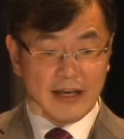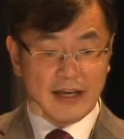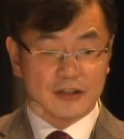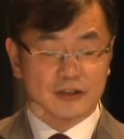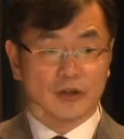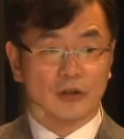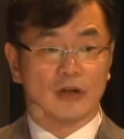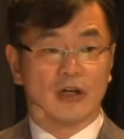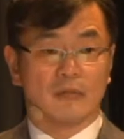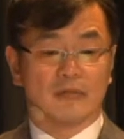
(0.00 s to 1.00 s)
And
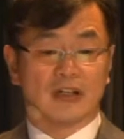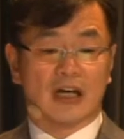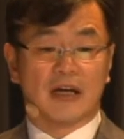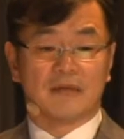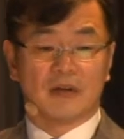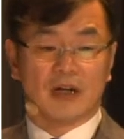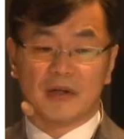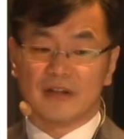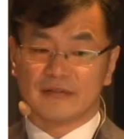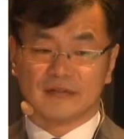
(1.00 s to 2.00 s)
so, and I
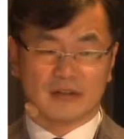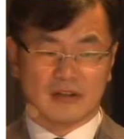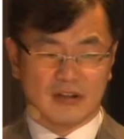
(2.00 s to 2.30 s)
mean,